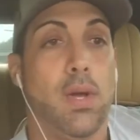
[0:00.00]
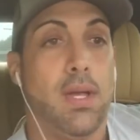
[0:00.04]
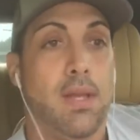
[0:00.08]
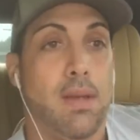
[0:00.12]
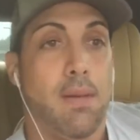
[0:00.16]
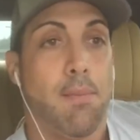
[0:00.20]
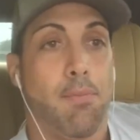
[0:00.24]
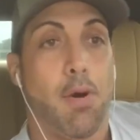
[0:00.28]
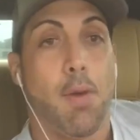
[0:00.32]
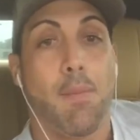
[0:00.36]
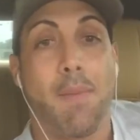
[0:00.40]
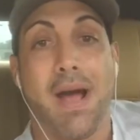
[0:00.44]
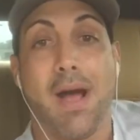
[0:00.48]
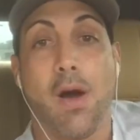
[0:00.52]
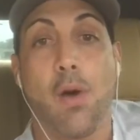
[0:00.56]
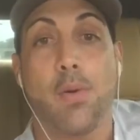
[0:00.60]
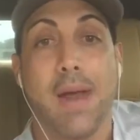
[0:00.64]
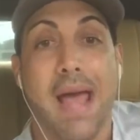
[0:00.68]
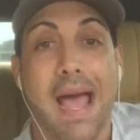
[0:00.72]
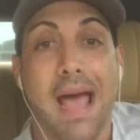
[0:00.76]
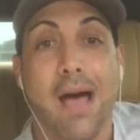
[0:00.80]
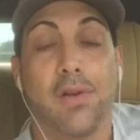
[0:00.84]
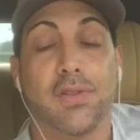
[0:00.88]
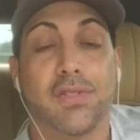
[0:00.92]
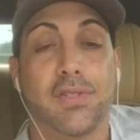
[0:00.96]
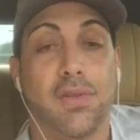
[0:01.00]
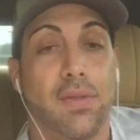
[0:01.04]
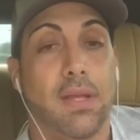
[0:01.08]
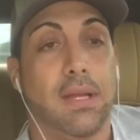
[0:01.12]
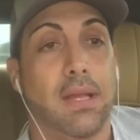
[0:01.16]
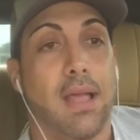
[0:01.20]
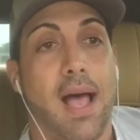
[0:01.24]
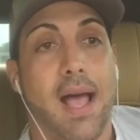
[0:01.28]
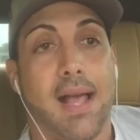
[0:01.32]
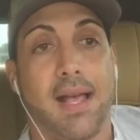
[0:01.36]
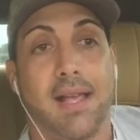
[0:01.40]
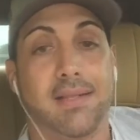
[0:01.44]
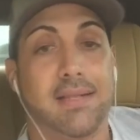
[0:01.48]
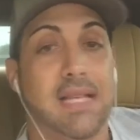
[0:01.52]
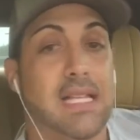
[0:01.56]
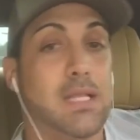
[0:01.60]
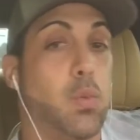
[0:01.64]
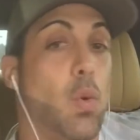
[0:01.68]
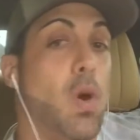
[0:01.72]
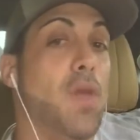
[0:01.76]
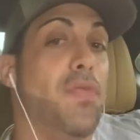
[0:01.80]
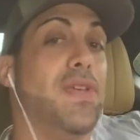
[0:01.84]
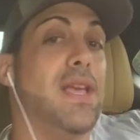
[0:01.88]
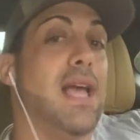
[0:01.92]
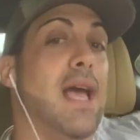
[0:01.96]
put my own house on the line, because that's
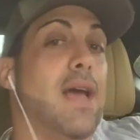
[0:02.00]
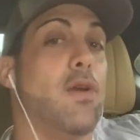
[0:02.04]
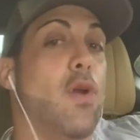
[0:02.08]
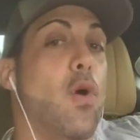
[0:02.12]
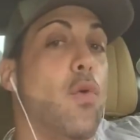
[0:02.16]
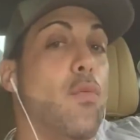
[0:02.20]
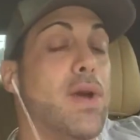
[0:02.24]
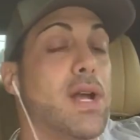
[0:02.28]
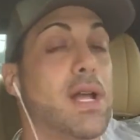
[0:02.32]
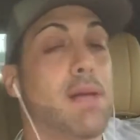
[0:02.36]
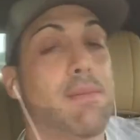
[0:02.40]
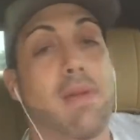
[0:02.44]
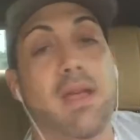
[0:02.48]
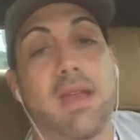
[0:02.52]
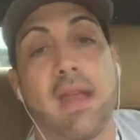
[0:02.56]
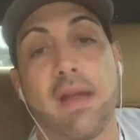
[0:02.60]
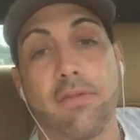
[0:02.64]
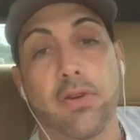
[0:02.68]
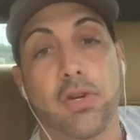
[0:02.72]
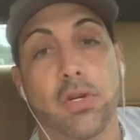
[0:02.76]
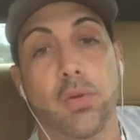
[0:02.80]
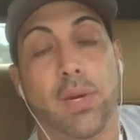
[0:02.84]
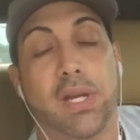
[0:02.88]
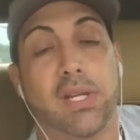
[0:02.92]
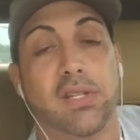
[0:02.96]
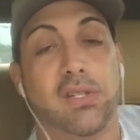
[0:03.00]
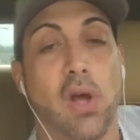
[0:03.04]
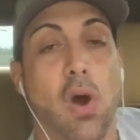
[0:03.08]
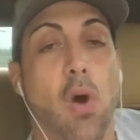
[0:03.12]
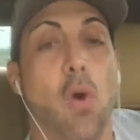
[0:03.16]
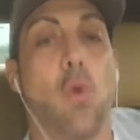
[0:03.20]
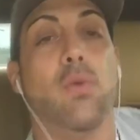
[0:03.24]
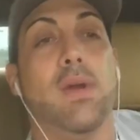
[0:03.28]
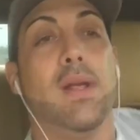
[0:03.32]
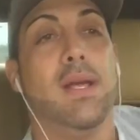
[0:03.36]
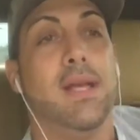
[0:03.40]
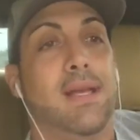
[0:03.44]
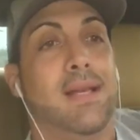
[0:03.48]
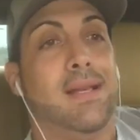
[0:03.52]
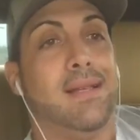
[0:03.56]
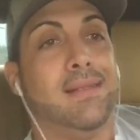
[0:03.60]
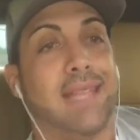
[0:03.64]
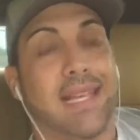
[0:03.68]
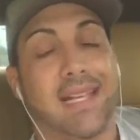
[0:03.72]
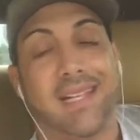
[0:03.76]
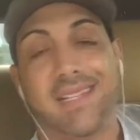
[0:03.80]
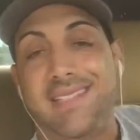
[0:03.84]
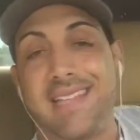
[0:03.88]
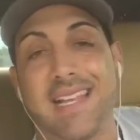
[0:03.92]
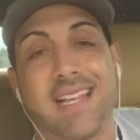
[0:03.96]
one thing I don't recommend ever doing. Don't
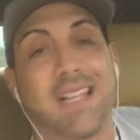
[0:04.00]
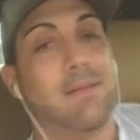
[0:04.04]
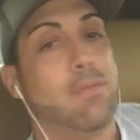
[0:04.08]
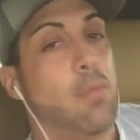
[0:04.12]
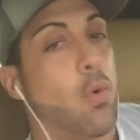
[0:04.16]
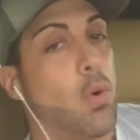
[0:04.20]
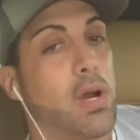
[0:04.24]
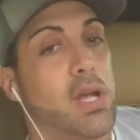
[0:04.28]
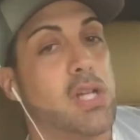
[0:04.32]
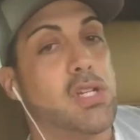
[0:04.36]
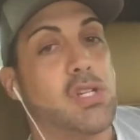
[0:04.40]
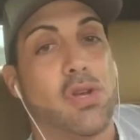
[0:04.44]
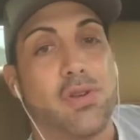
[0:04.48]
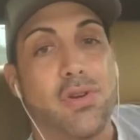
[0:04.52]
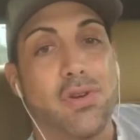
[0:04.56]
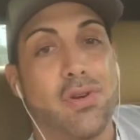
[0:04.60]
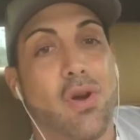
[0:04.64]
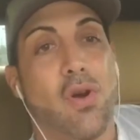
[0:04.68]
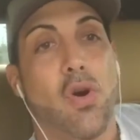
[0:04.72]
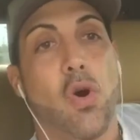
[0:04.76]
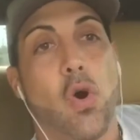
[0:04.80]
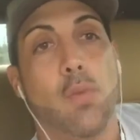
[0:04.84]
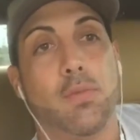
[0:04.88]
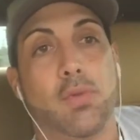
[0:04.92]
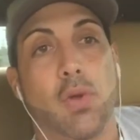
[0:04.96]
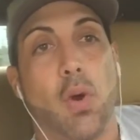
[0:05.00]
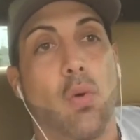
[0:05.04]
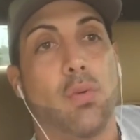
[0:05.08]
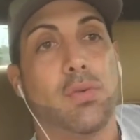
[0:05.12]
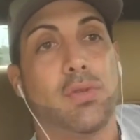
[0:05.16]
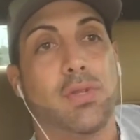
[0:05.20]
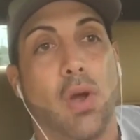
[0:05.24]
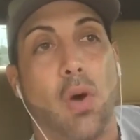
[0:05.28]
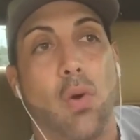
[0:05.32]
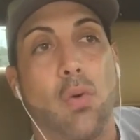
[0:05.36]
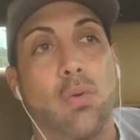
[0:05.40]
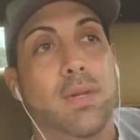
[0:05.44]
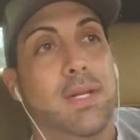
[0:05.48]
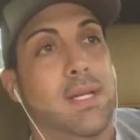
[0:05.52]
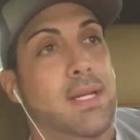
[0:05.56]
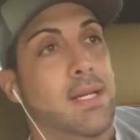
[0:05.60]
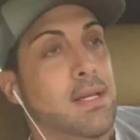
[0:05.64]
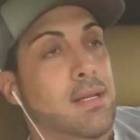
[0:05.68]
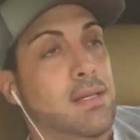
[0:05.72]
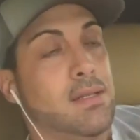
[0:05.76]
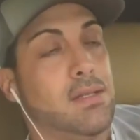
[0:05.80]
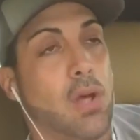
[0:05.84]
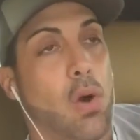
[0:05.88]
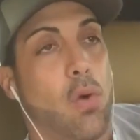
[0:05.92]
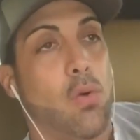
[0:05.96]
take a second mortgage on your home.
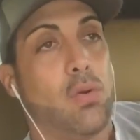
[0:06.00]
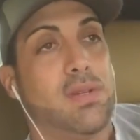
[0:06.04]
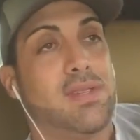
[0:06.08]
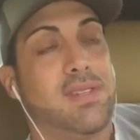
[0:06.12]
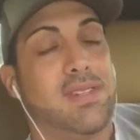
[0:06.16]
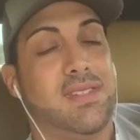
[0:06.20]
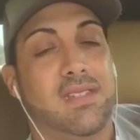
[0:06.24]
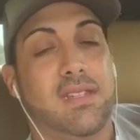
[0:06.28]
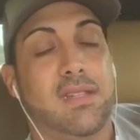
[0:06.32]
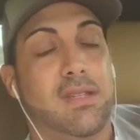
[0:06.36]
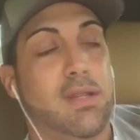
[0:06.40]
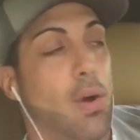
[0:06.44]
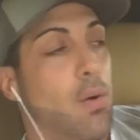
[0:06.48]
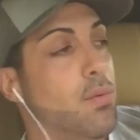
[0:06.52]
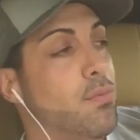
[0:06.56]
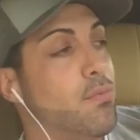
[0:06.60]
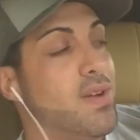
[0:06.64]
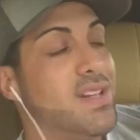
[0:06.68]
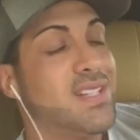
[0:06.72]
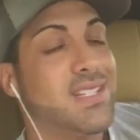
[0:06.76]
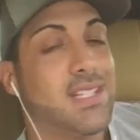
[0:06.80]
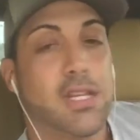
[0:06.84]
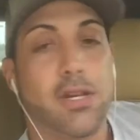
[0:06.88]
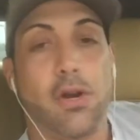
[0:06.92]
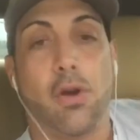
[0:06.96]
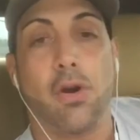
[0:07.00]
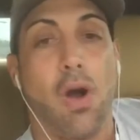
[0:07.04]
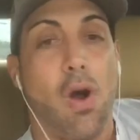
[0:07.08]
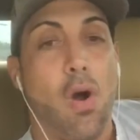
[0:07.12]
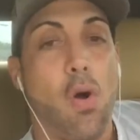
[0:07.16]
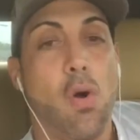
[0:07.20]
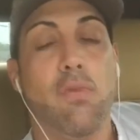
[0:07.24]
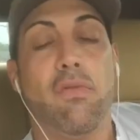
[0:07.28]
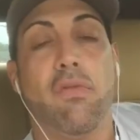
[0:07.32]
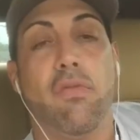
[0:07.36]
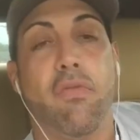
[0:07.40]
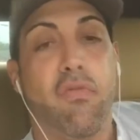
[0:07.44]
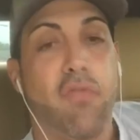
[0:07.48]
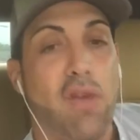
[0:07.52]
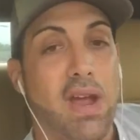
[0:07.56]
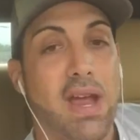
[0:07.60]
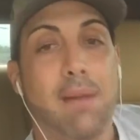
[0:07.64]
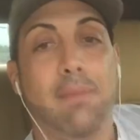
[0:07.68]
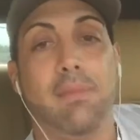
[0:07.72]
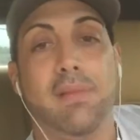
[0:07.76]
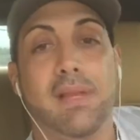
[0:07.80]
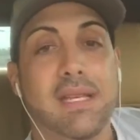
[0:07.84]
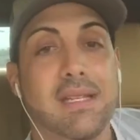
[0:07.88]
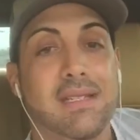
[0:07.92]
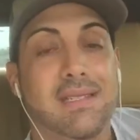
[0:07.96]
Don't risk your own
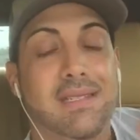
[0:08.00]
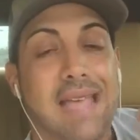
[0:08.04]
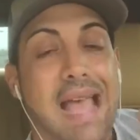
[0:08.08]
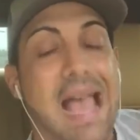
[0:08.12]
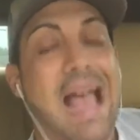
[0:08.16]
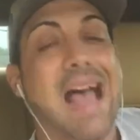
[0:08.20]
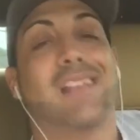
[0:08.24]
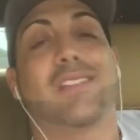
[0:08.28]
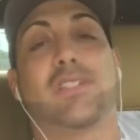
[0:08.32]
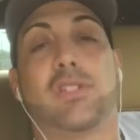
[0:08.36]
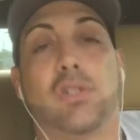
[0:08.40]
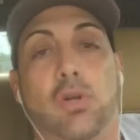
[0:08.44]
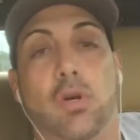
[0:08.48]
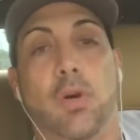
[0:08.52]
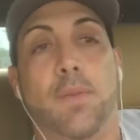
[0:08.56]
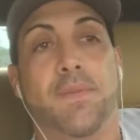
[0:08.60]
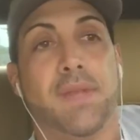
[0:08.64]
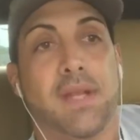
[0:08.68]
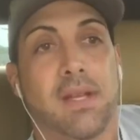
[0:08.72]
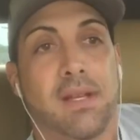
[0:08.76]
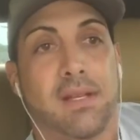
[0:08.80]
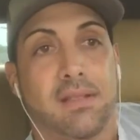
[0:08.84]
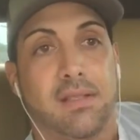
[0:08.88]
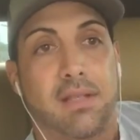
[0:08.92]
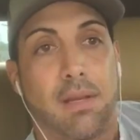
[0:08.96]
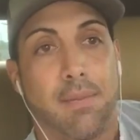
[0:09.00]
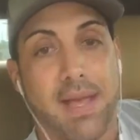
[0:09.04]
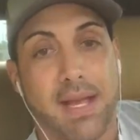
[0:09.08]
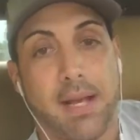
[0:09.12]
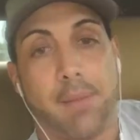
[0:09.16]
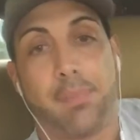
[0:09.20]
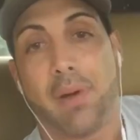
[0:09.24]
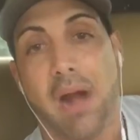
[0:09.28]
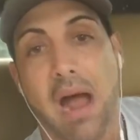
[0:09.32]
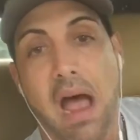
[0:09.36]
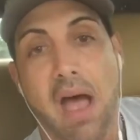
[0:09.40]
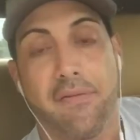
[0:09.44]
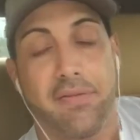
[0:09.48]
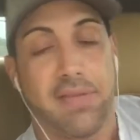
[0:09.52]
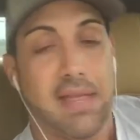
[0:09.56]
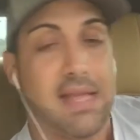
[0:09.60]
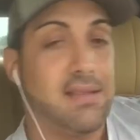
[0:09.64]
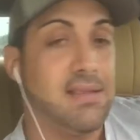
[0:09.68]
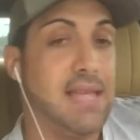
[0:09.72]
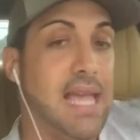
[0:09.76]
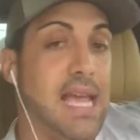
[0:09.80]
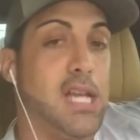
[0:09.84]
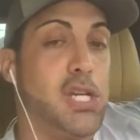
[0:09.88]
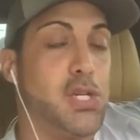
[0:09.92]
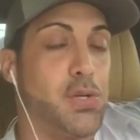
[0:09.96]
family's castle to make a profit. That's
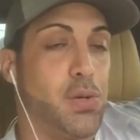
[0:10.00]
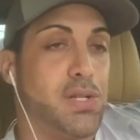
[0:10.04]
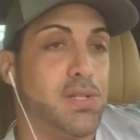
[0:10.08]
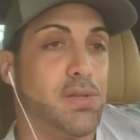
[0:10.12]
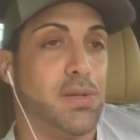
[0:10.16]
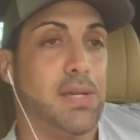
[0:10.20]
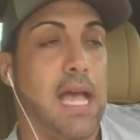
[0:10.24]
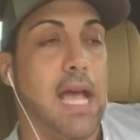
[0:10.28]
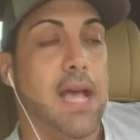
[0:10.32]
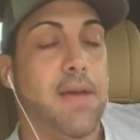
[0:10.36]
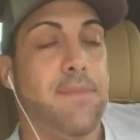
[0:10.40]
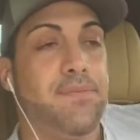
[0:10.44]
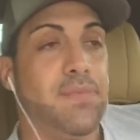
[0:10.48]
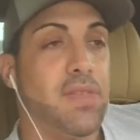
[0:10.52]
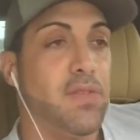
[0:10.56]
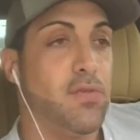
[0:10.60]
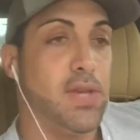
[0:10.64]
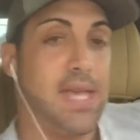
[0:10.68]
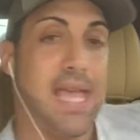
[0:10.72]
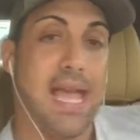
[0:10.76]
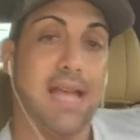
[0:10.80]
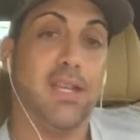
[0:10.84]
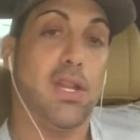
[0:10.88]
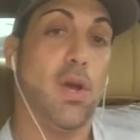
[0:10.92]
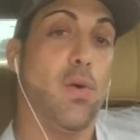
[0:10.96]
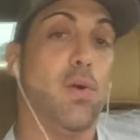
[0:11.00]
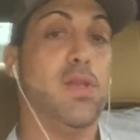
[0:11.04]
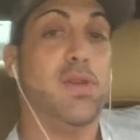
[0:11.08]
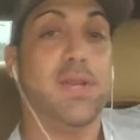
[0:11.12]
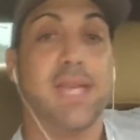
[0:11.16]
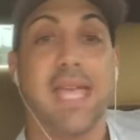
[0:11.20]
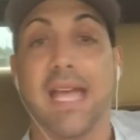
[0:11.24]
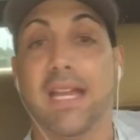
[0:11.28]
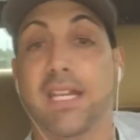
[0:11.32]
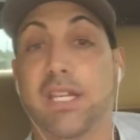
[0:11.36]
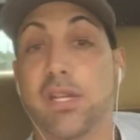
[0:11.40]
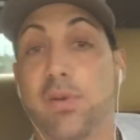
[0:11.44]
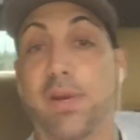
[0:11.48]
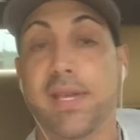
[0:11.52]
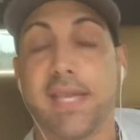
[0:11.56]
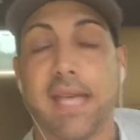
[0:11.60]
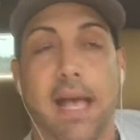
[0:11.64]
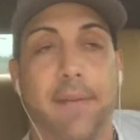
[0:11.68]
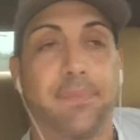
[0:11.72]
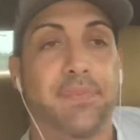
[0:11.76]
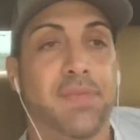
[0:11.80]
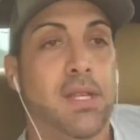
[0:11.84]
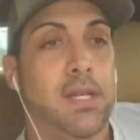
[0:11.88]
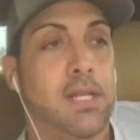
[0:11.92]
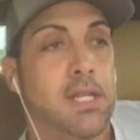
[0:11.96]
dangerous, okay? If you can't do it, you can't do it
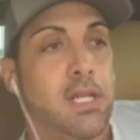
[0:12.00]
yet.